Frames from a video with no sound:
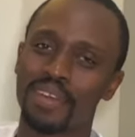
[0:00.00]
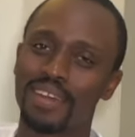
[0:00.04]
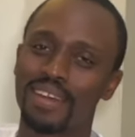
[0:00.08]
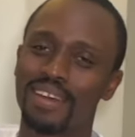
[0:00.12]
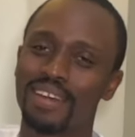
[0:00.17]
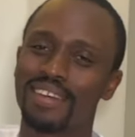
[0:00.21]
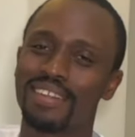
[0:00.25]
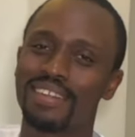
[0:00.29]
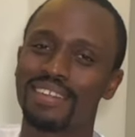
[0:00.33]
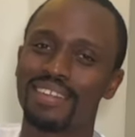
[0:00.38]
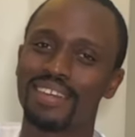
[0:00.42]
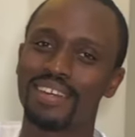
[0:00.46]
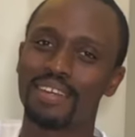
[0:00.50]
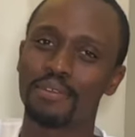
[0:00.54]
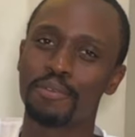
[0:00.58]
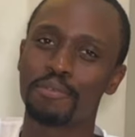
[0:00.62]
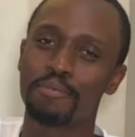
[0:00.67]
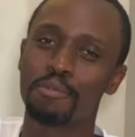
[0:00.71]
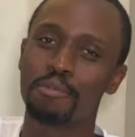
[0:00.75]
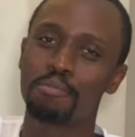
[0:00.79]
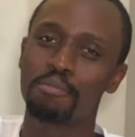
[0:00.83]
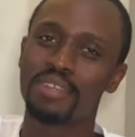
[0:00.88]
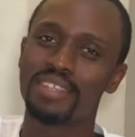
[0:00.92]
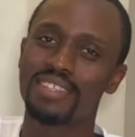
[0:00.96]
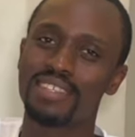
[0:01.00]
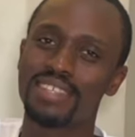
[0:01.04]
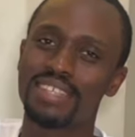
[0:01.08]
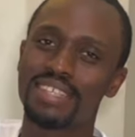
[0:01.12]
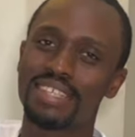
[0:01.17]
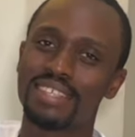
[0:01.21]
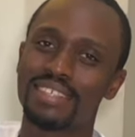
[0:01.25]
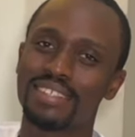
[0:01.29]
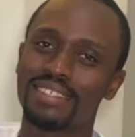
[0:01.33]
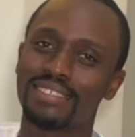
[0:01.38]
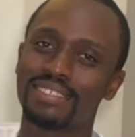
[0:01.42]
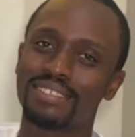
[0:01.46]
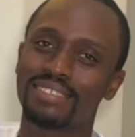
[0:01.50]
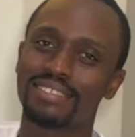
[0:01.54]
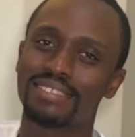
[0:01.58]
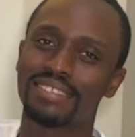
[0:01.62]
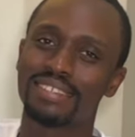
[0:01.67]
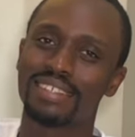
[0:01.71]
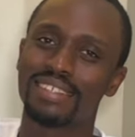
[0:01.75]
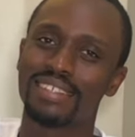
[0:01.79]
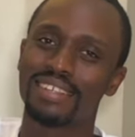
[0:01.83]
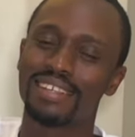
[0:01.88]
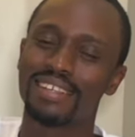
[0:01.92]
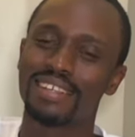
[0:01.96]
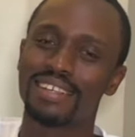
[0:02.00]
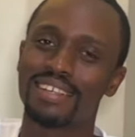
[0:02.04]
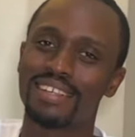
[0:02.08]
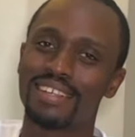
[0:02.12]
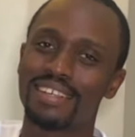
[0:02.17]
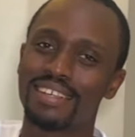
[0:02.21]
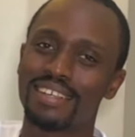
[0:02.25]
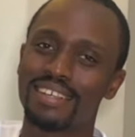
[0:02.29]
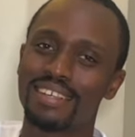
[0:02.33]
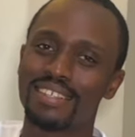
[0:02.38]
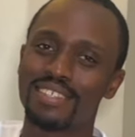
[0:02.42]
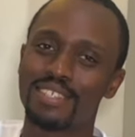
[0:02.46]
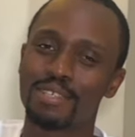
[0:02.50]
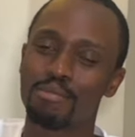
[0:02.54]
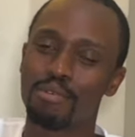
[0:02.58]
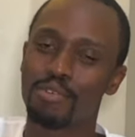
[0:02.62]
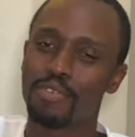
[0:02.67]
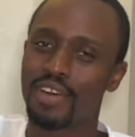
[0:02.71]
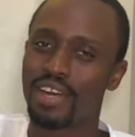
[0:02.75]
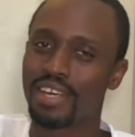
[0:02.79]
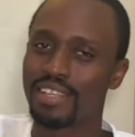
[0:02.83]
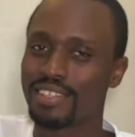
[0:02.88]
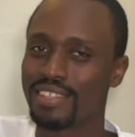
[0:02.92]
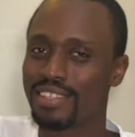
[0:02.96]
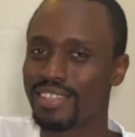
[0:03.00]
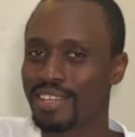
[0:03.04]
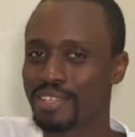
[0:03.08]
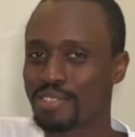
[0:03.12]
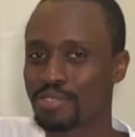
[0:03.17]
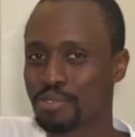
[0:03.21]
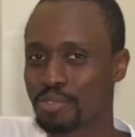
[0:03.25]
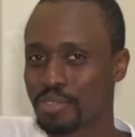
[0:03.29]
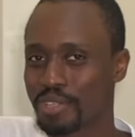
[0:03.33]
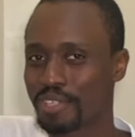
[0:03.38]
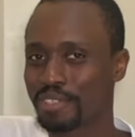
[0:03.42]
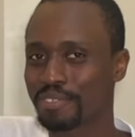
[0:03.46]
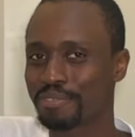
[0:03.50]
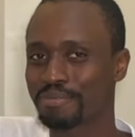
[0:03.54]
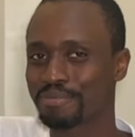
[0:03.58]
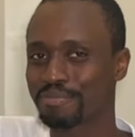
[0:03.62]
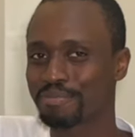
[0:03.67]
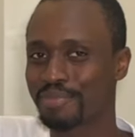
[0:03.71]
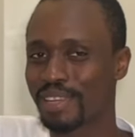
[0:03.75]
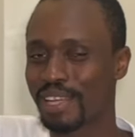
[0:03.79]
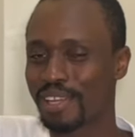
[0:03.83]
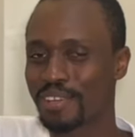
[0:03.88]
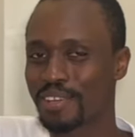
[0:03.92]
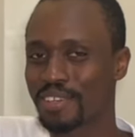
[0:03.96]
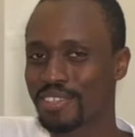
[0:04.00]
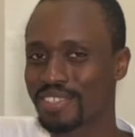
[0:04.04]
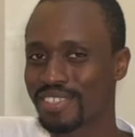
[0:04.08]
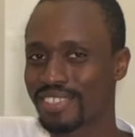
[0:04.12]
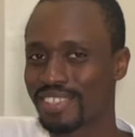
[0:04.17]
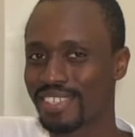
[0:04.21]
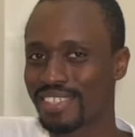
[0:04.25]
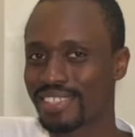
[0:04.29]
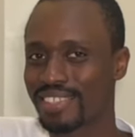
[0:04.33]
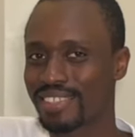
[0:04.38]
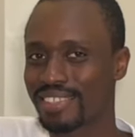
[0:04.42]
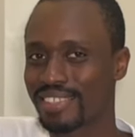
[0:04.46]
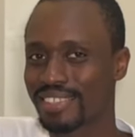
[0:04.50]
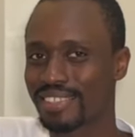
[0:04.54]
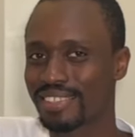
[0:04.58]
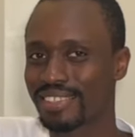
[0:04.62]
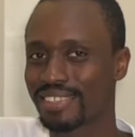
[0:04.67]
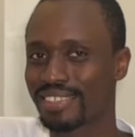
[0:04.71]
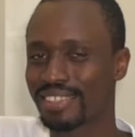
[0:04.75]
and we'll be meeting some of our leaders today, like God's grace,